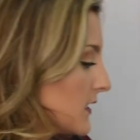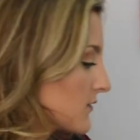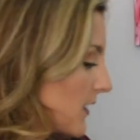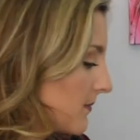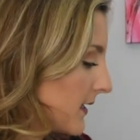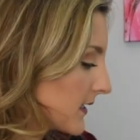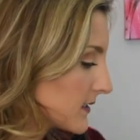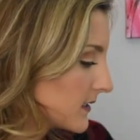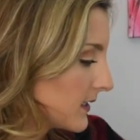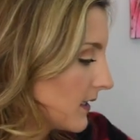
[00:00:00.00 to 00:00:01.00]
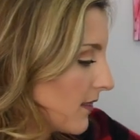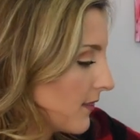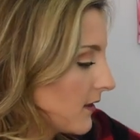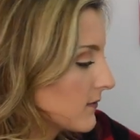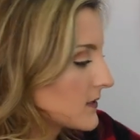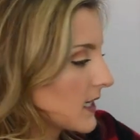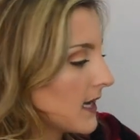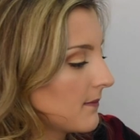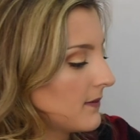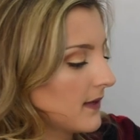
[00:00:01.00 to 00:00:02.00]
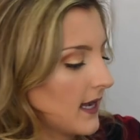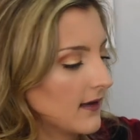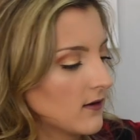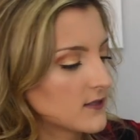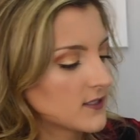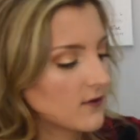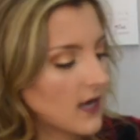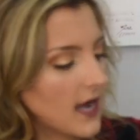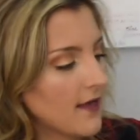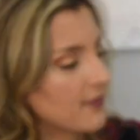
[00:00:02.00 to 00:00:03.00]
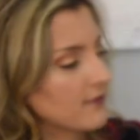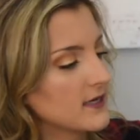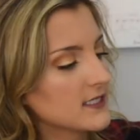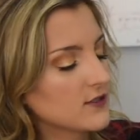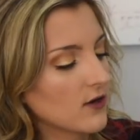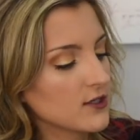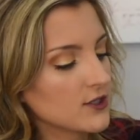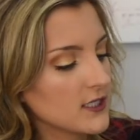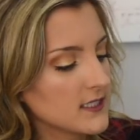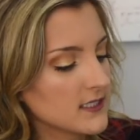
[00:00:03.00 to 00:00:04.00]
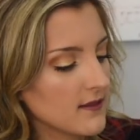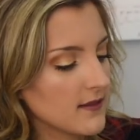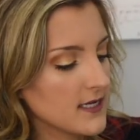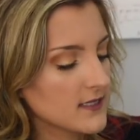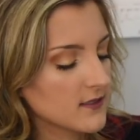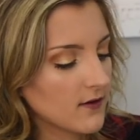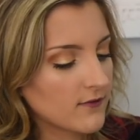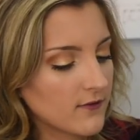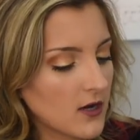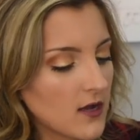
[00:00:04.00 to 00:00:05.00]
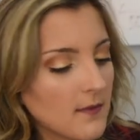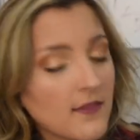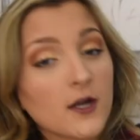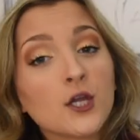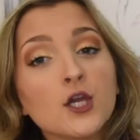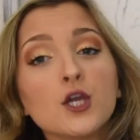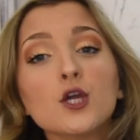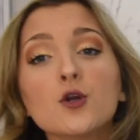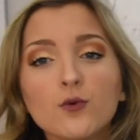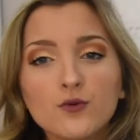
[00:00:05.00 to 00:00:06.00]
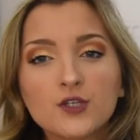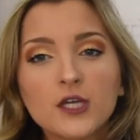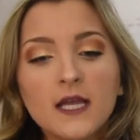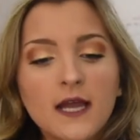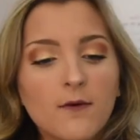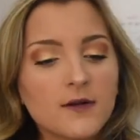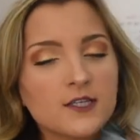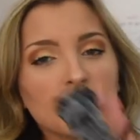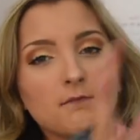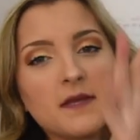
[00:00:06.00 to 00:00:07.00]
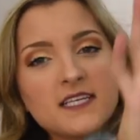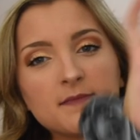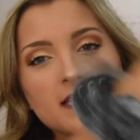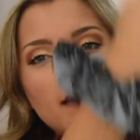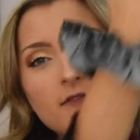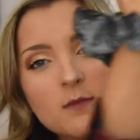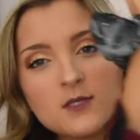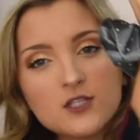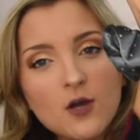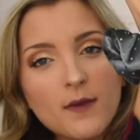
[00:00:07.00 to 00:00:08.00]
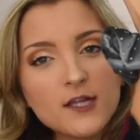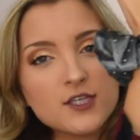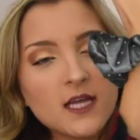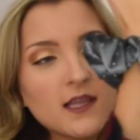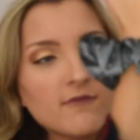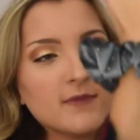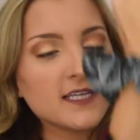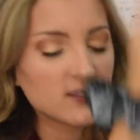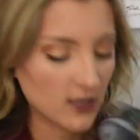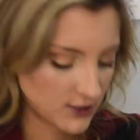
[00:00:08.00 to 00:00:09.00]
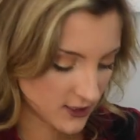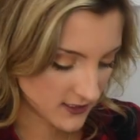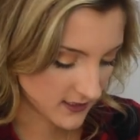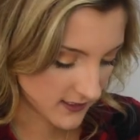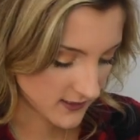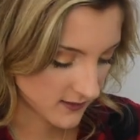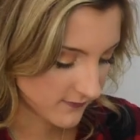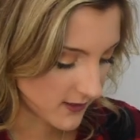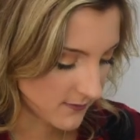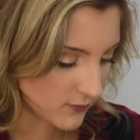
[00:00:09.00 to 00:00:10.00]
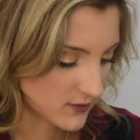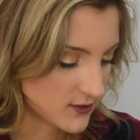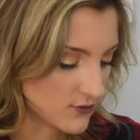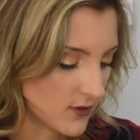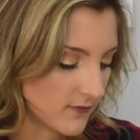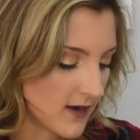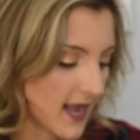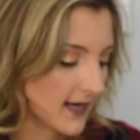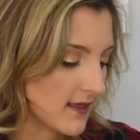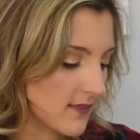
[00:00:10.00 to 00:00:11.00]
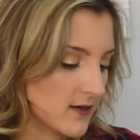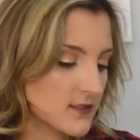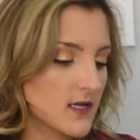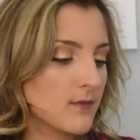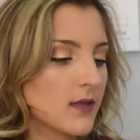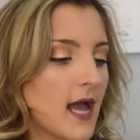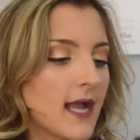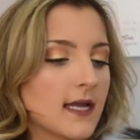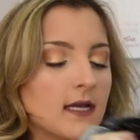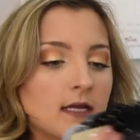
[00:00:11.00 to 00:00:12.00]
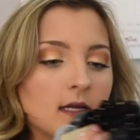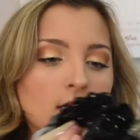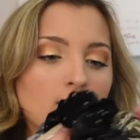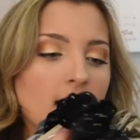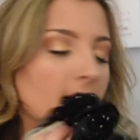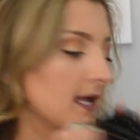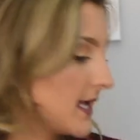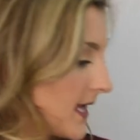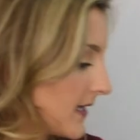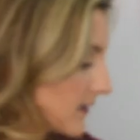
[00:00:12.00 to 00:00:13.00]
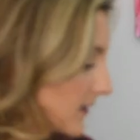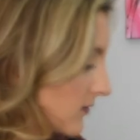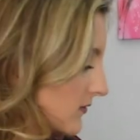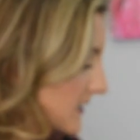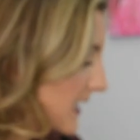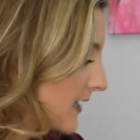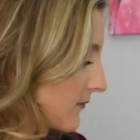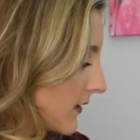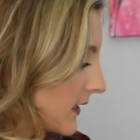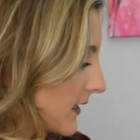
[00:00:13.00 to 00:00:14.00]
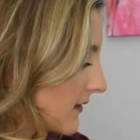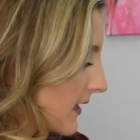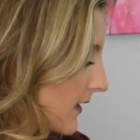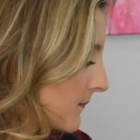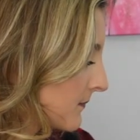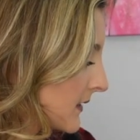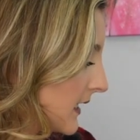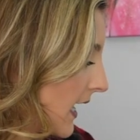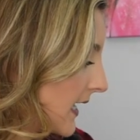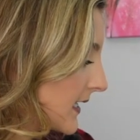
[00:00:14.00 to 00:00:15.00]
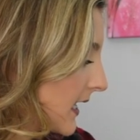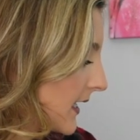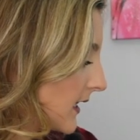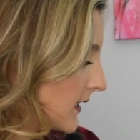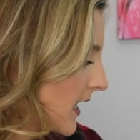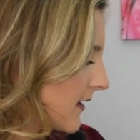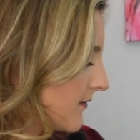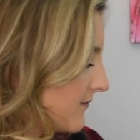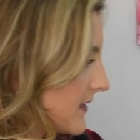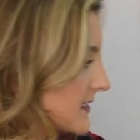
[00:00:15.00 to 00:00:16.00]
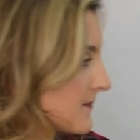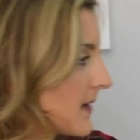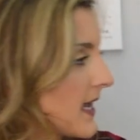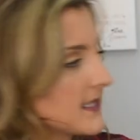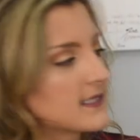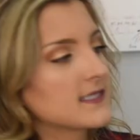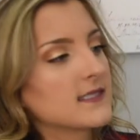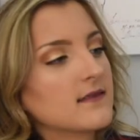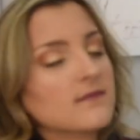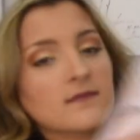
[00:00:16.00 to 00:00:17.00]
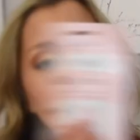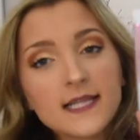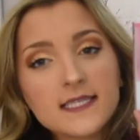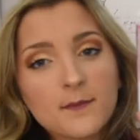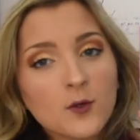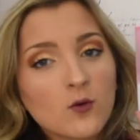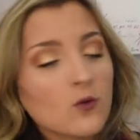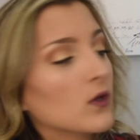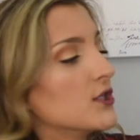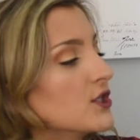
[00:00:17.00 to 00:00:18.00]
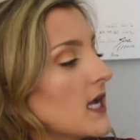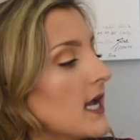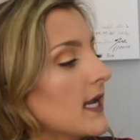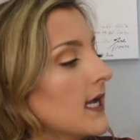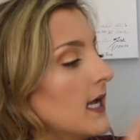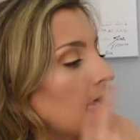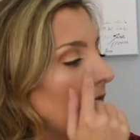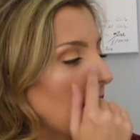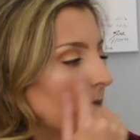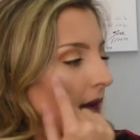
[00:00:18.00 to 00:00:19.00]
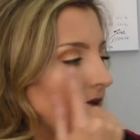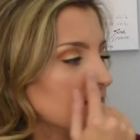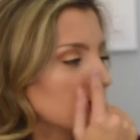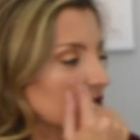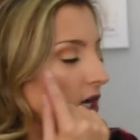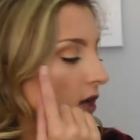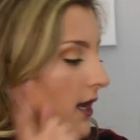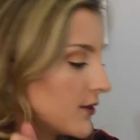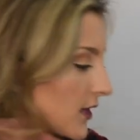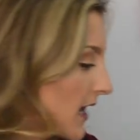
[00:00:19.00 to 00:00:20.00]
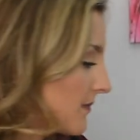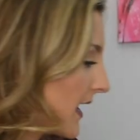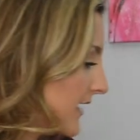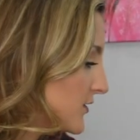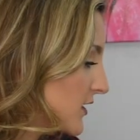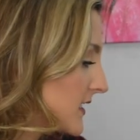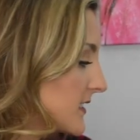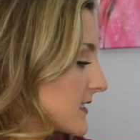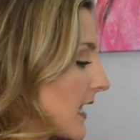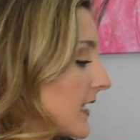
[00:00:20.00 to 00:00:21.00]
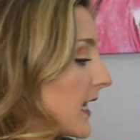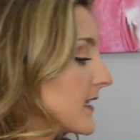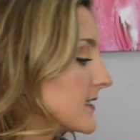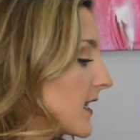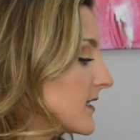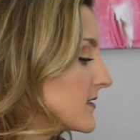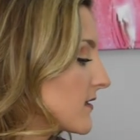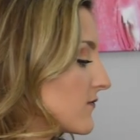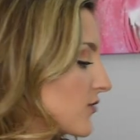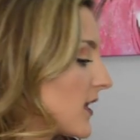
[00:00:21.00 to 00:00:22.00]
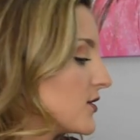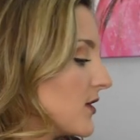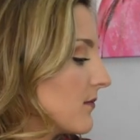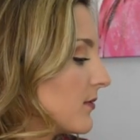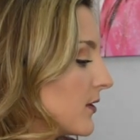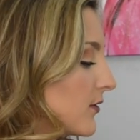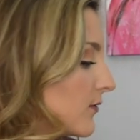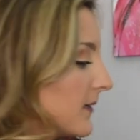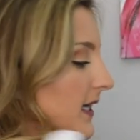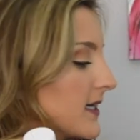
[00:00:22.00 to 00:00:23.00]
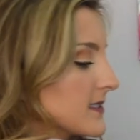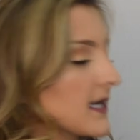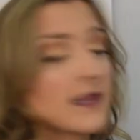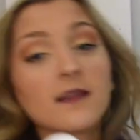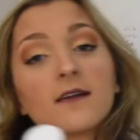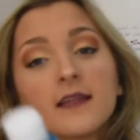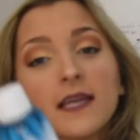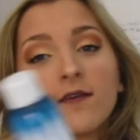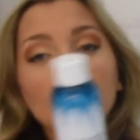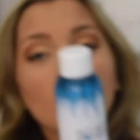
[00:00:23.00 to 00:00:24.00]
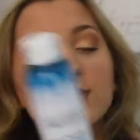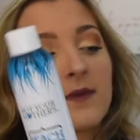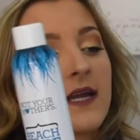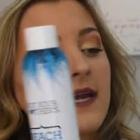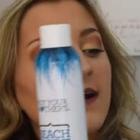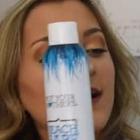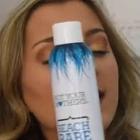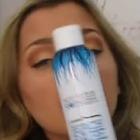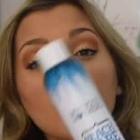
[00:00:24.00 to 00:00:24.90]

So I picked those up. I also got three scrunchies. These are from, they're huge, which makes me love them so much. I love big scrunchies. These are from Nordstrom Rack and there's a black gray and little tan one in there. I got a lot of face masks. I got some collagen um, hydrogel under eye patches. I got tons of dry shampoo because I literally never wash my hair.